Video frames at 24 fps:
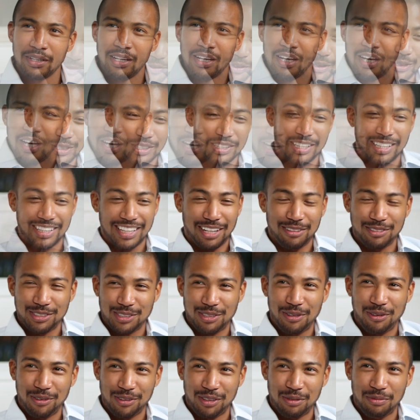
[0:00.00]
and take a
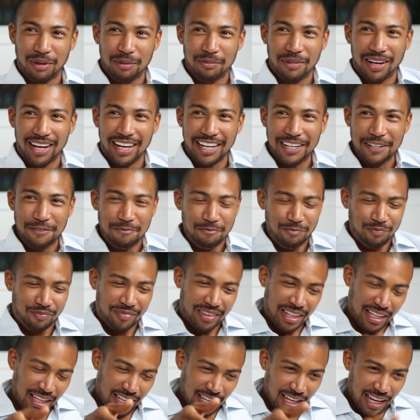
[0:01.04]
look into his
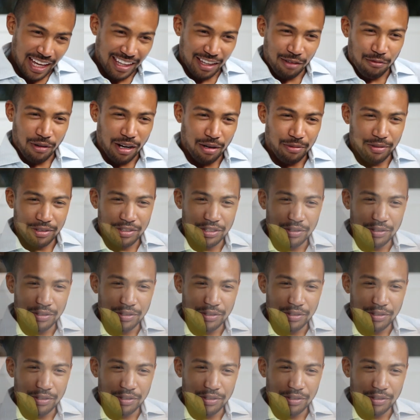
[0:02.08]
thoughts on love.